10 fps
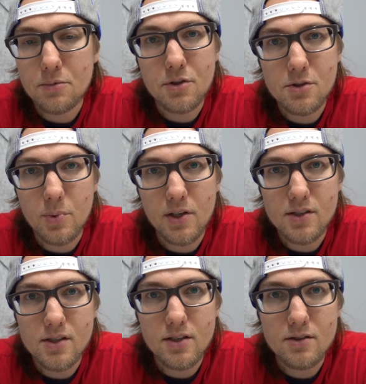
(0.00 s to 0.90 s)
2 Spirit
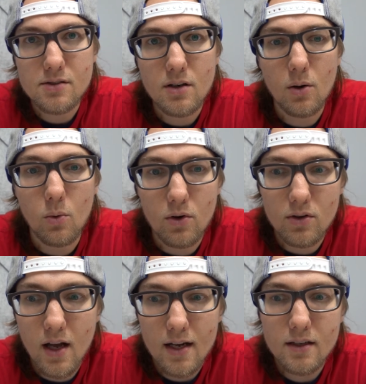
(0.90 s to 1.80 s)
Seers, a
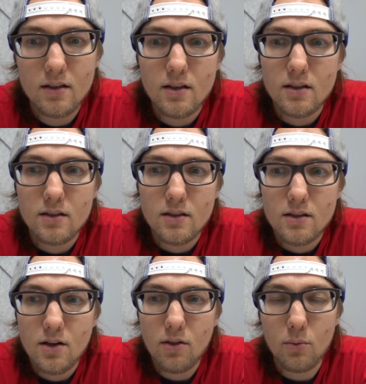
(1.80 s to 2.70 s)
Warlock,
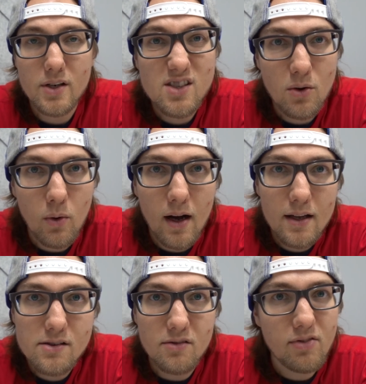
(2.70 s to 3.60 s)
3
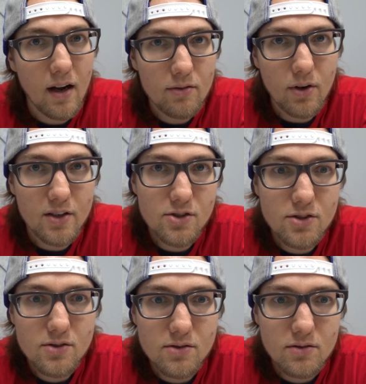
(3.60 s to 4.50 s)
squads of 5
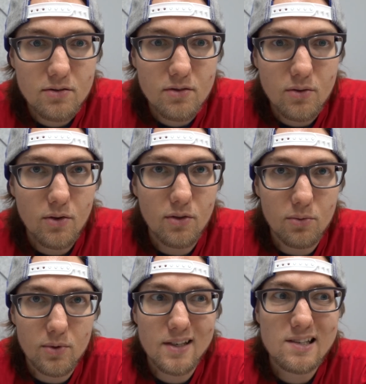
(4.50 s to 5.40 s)
Rangers,
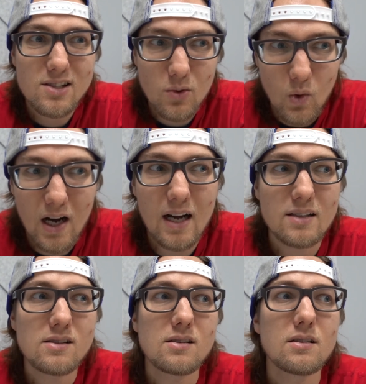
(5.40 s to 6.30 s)
3
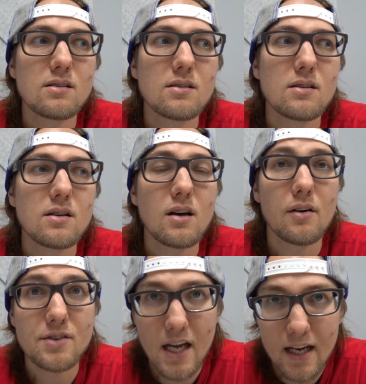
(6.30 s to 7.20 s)
squads
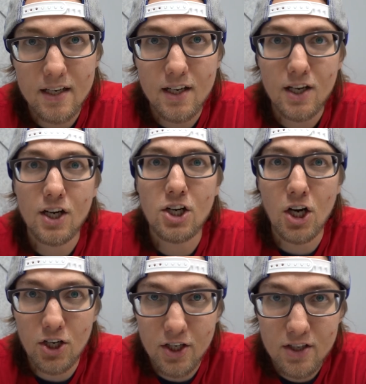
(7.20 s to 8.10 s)
of 10
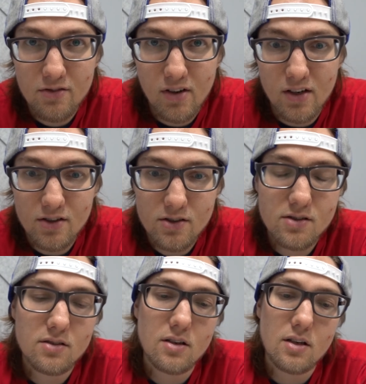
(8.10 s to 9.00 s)
Guardian
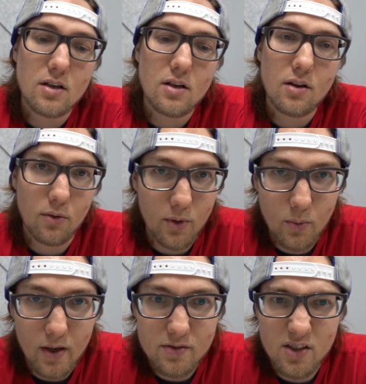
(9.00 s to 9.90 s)
Defenders, 3
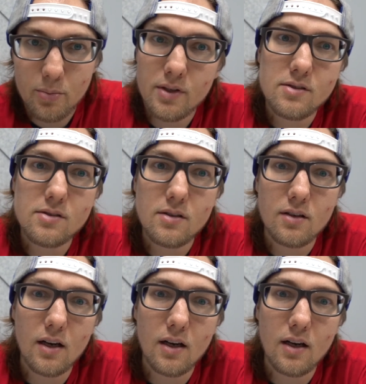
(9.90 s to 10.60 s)
Wave Serpents,